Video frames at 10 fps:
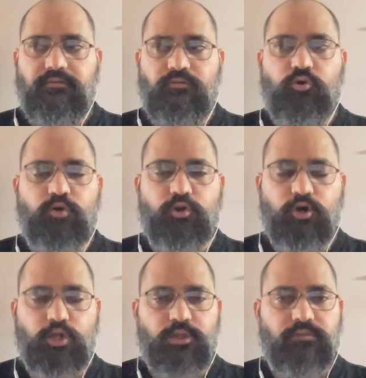
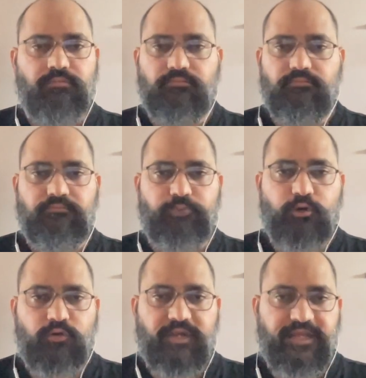overall,
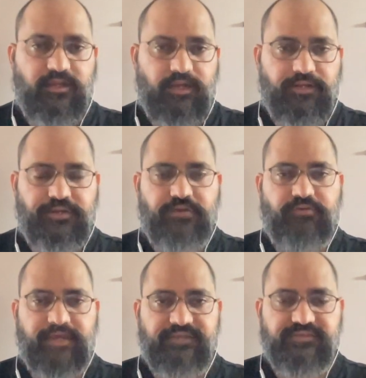poverty and hunger are
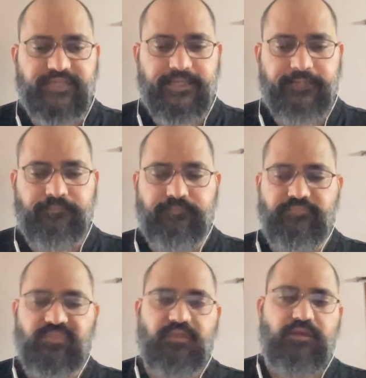rising,
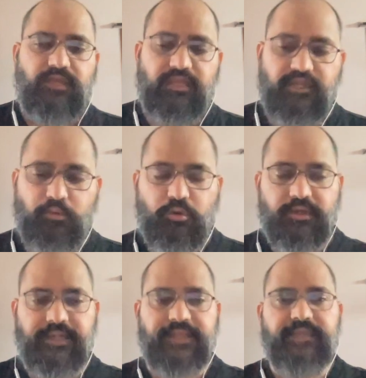
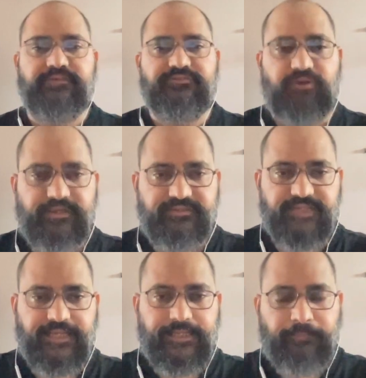inequality is
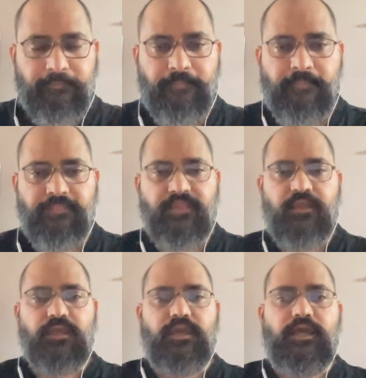rising,
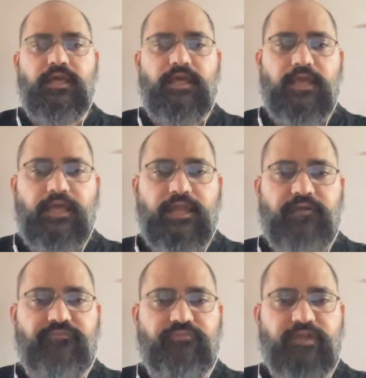and
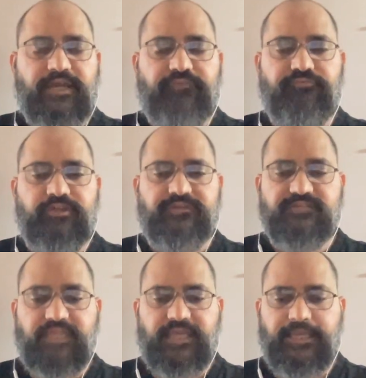after that, we are
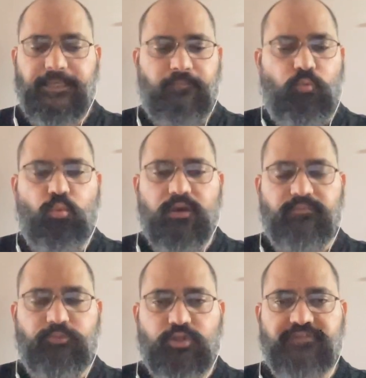seeing one
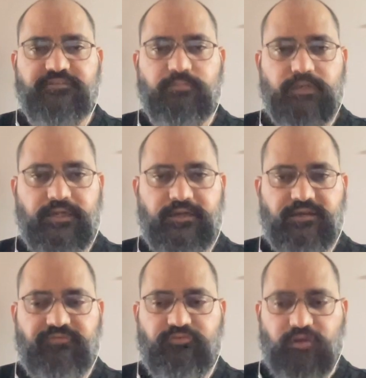policy blunder
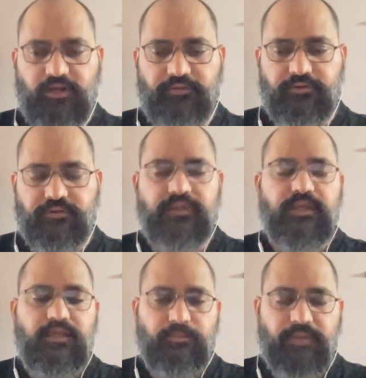after another.
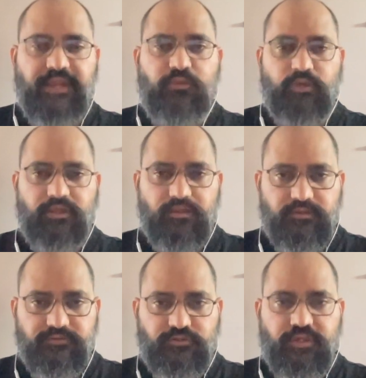But anyway,
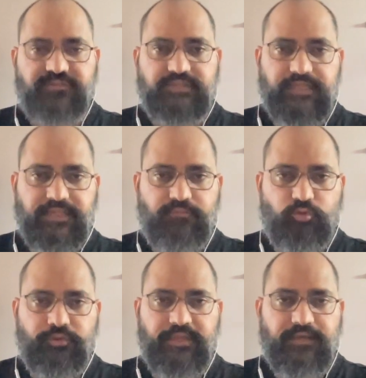so, yesterday the
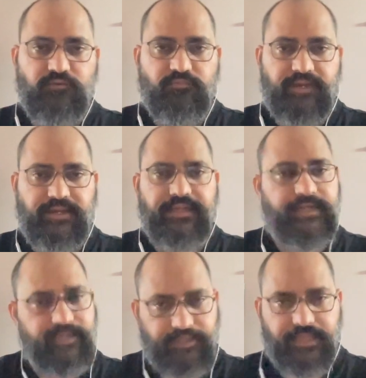Modi government
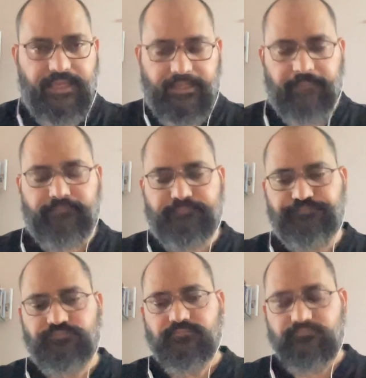did it again.
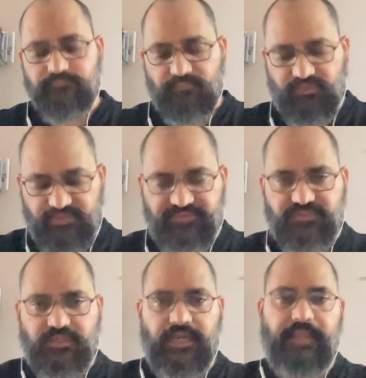This
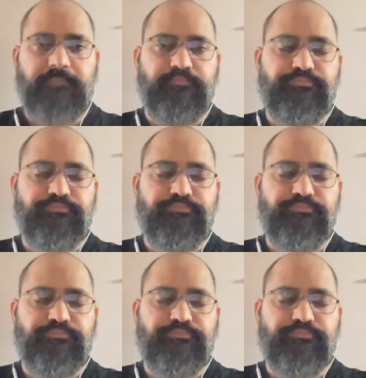time,